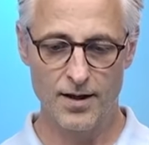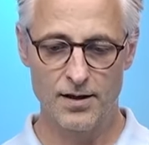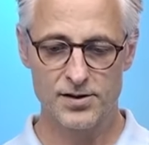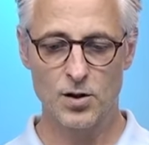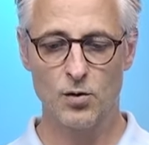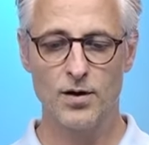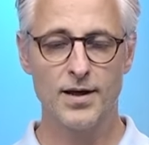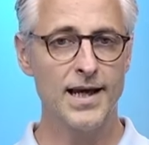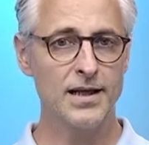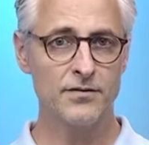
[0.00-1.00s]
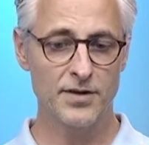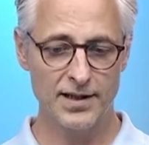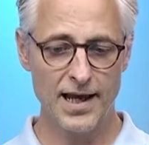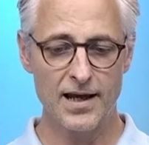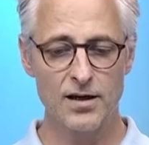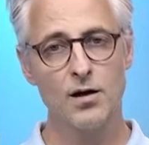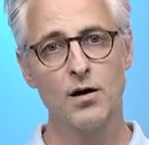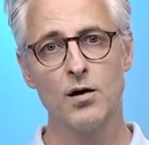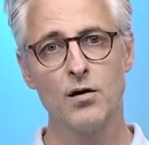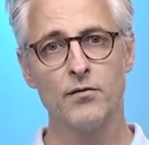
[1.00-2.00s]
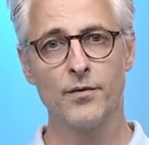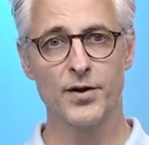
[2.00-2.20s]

So, end of the day, from